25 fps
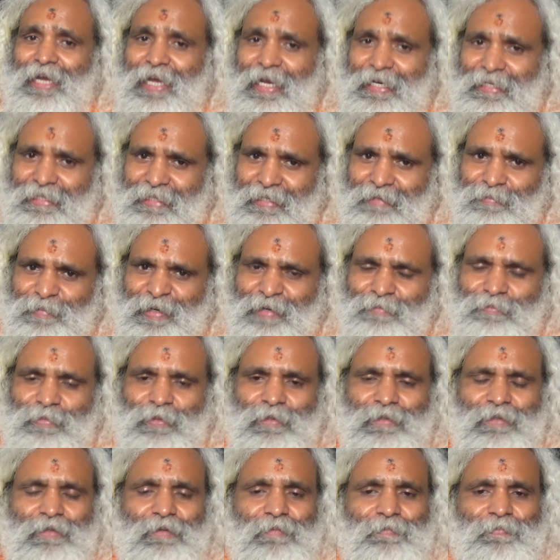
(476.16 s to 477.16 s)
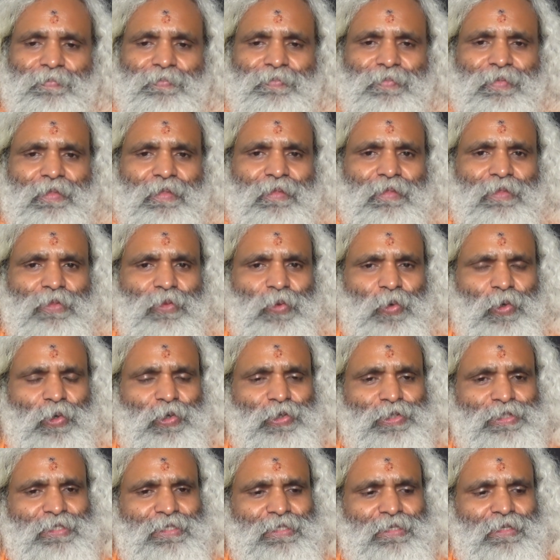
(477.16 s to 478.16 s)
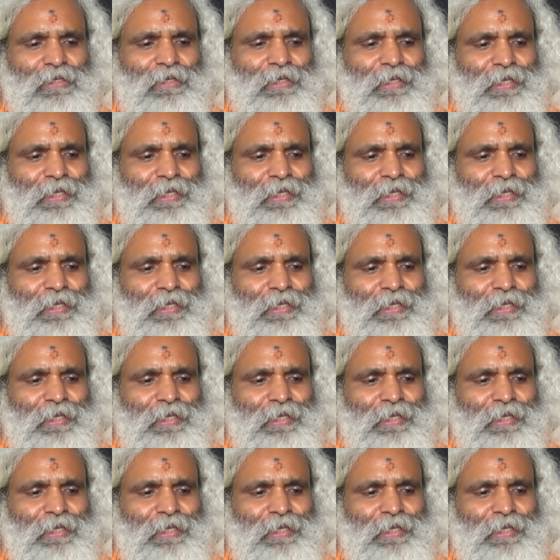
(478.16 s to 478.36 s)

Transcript: And remember, those